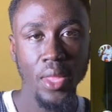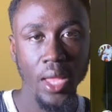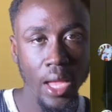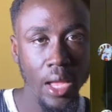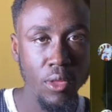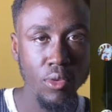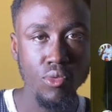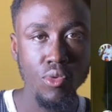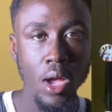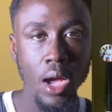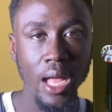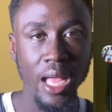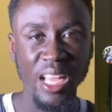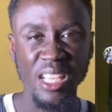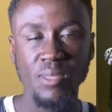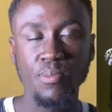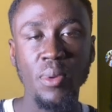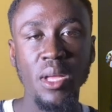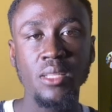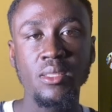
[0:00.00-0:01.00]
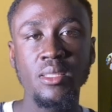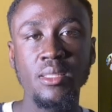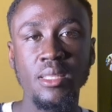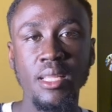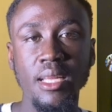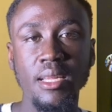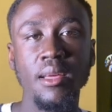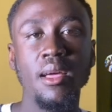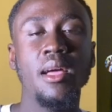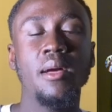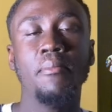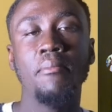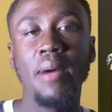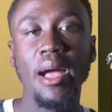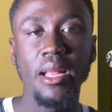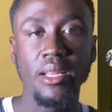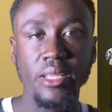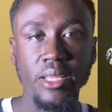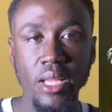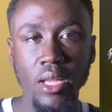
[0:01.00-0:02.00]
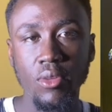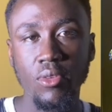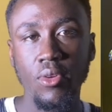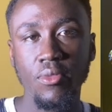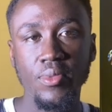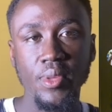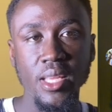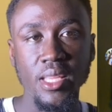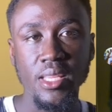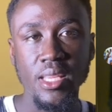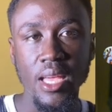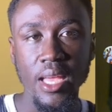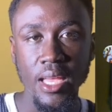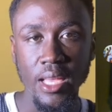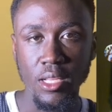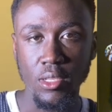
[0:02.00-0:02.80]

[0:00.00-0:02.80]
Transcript: And you are expecting that by the end of the year